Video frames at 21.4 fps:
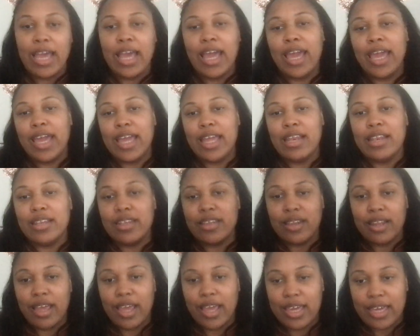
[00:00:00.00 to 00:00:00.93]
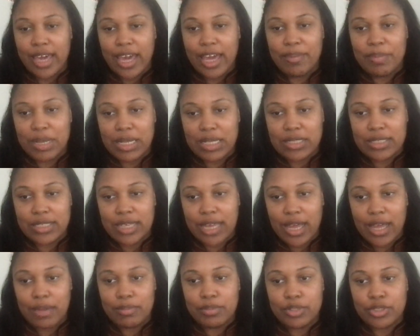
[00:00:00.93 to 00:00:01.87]
And it gave me
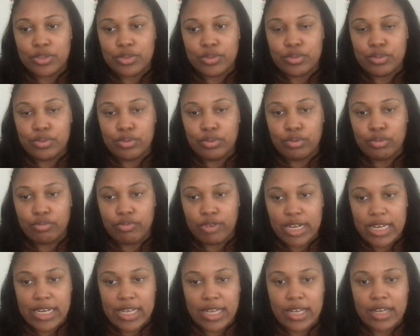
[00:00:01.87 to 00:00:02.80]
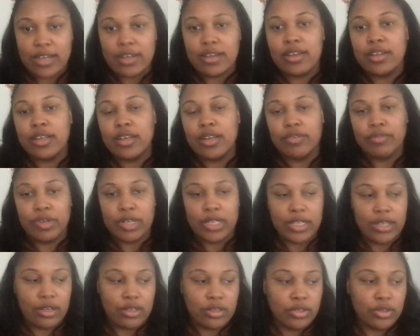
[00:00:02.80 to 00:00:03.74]
time to read it and really
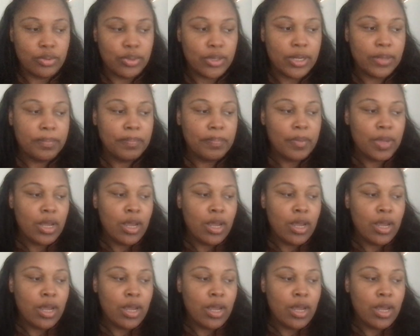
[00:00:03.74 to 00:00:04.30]
go through it.